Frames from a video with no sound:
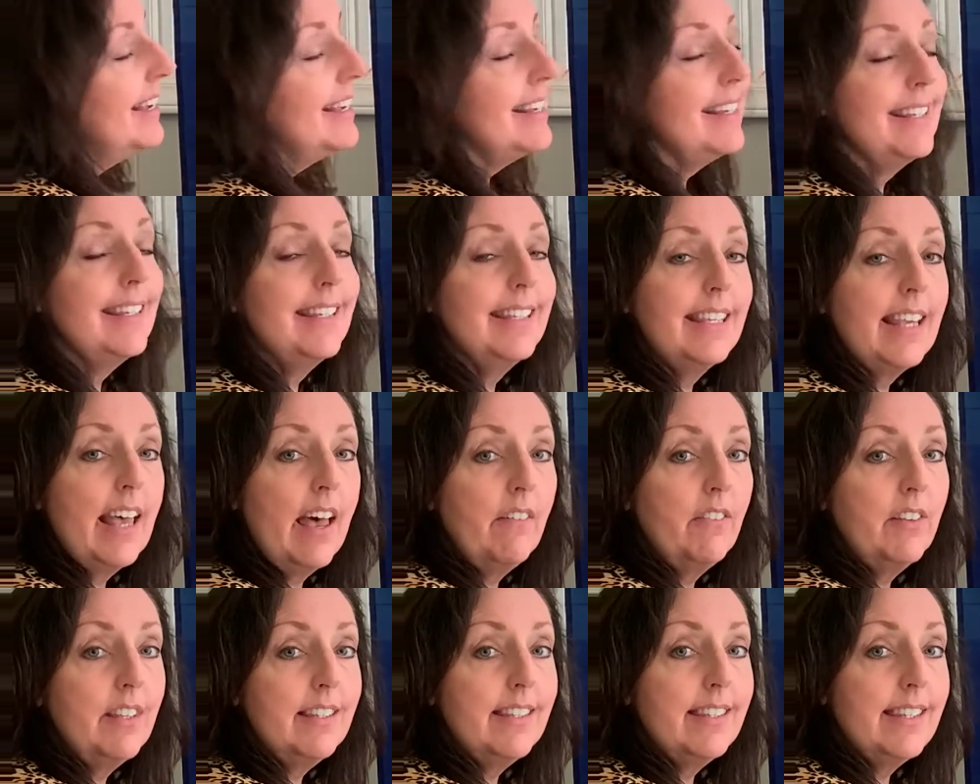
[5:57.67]

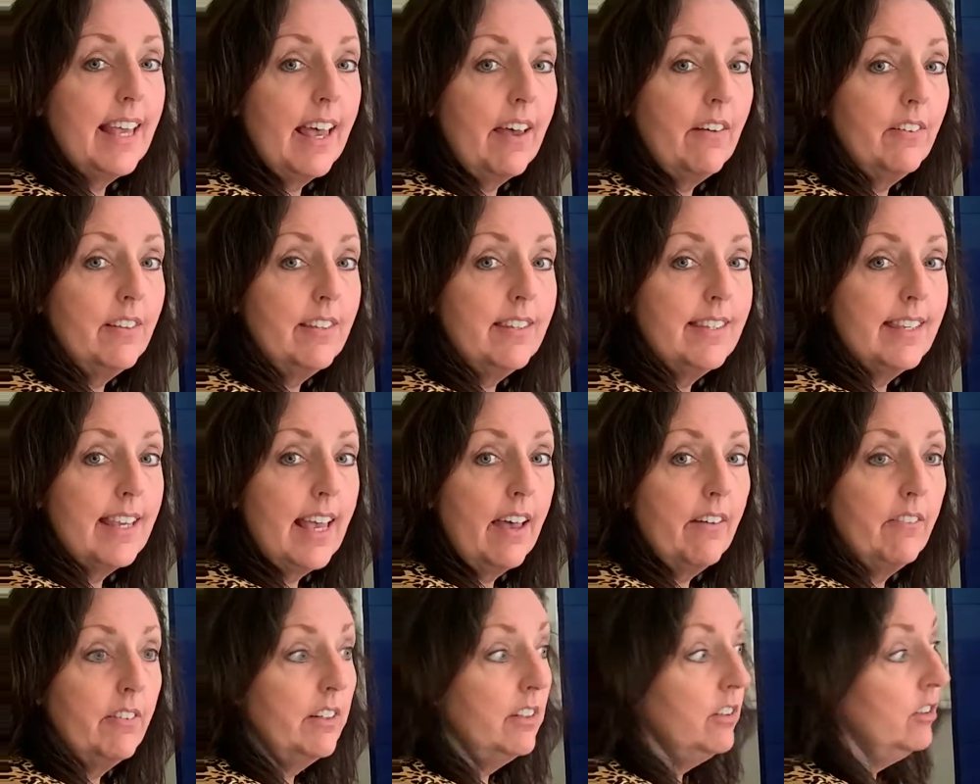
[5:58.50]
7, 7, 7.
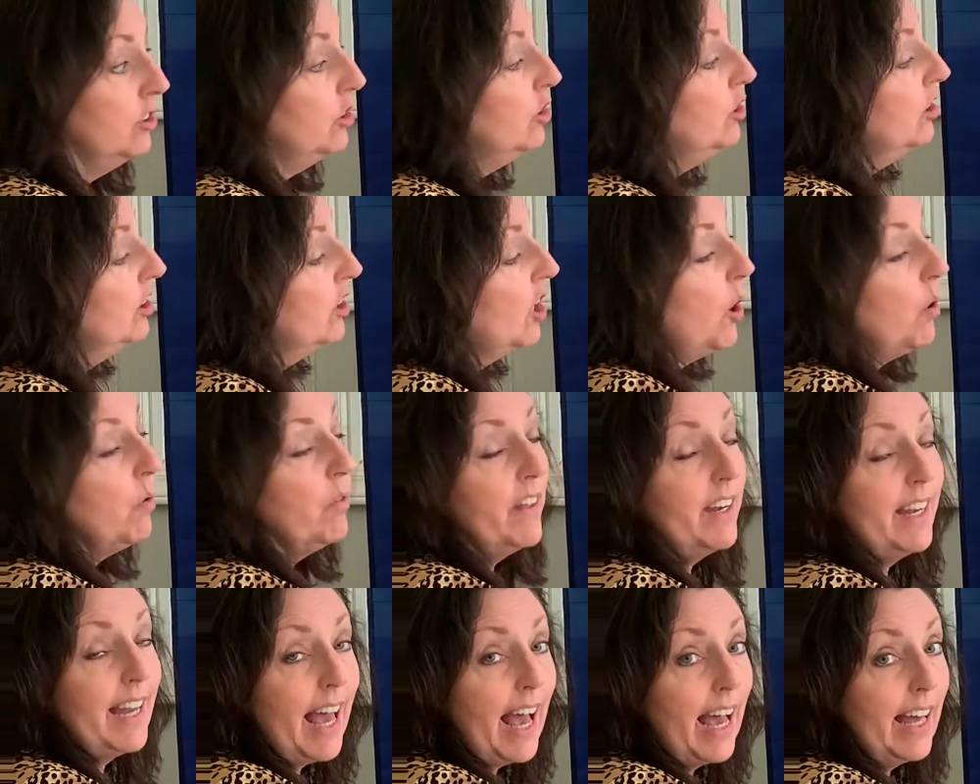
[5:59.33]
You could hold the
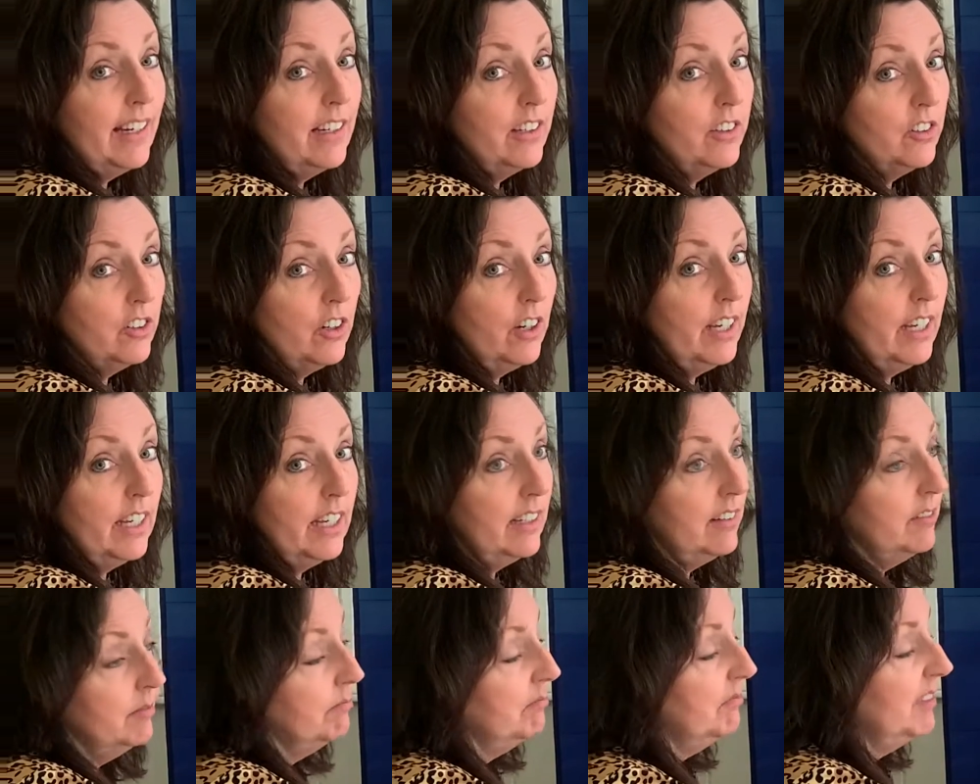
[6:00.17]
9 in your head,
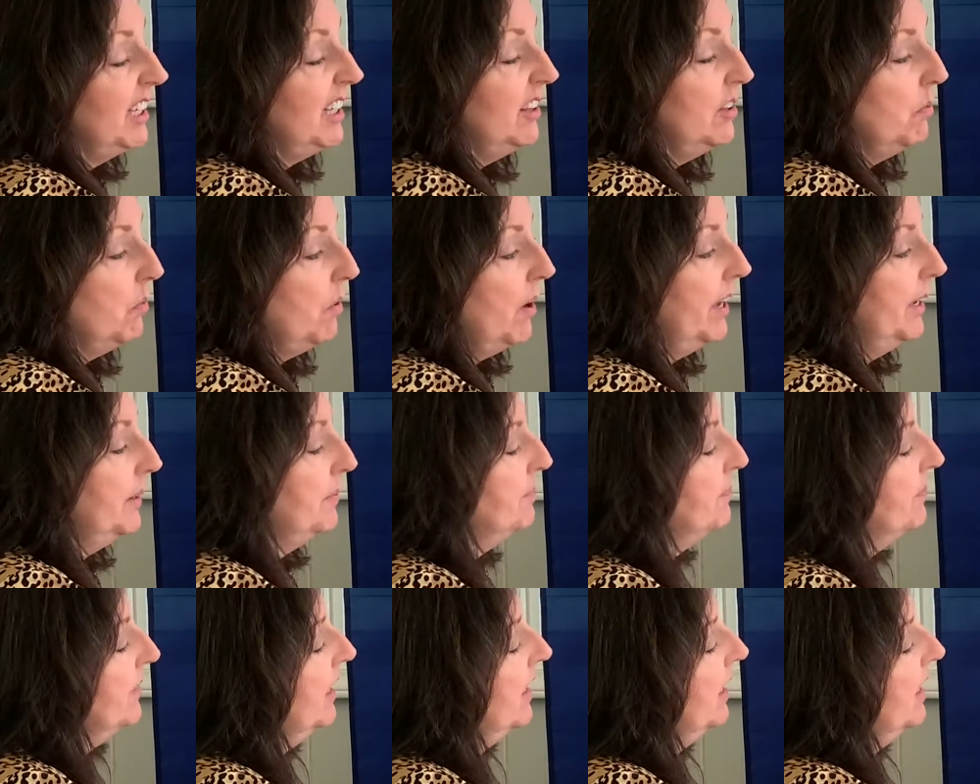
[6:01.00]
either way.
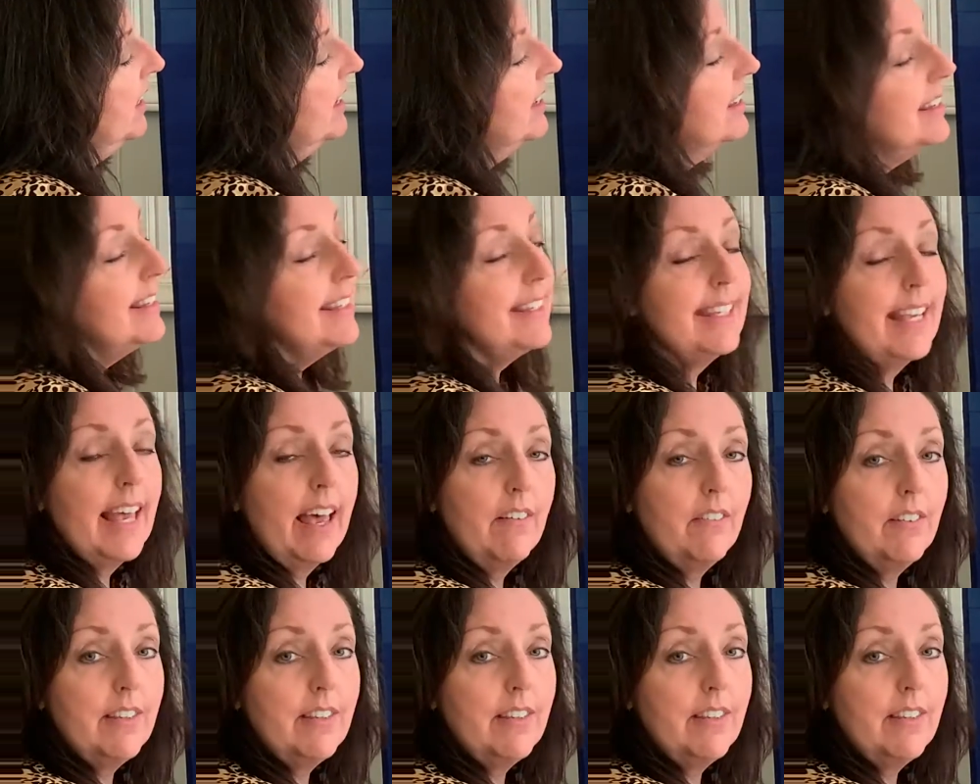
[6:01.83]
7,